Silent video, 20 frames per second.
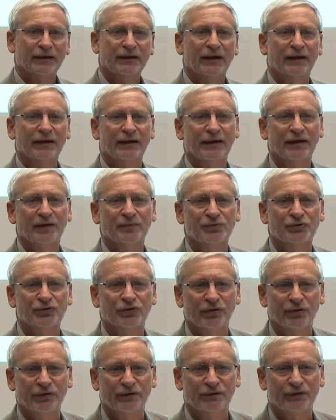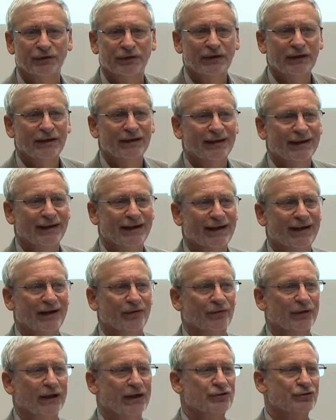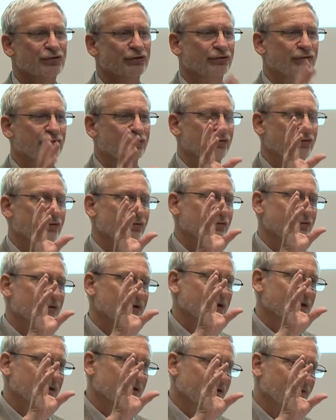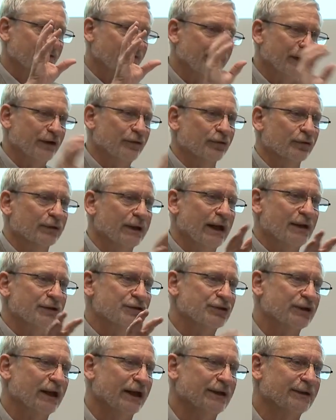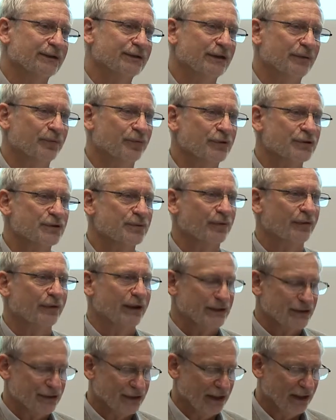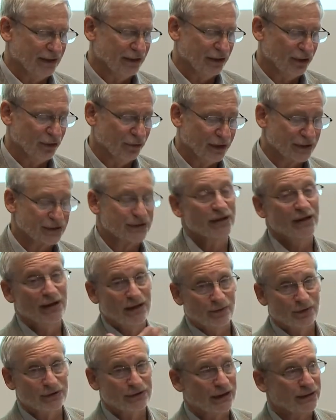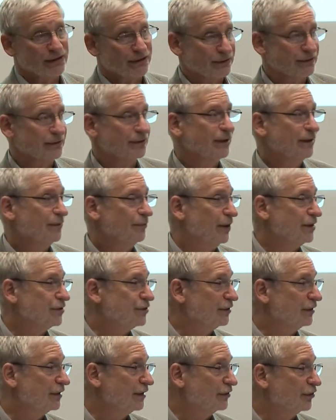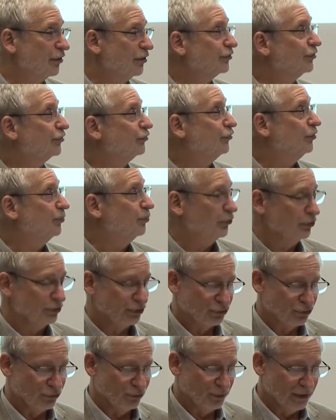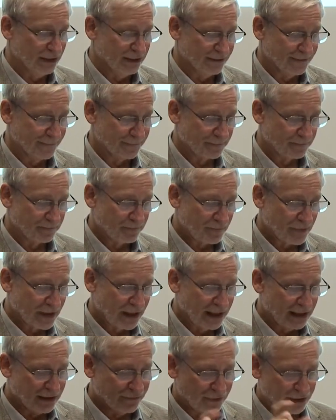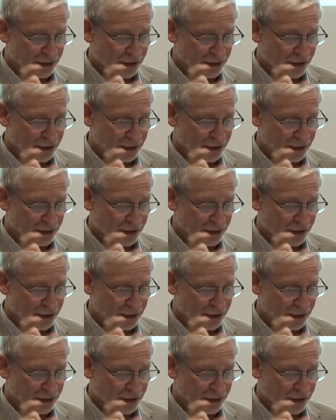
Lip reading: and he observed in relation to federal and state imprisonment rates in the US, which I mentioned had gone to 2.2 million. And if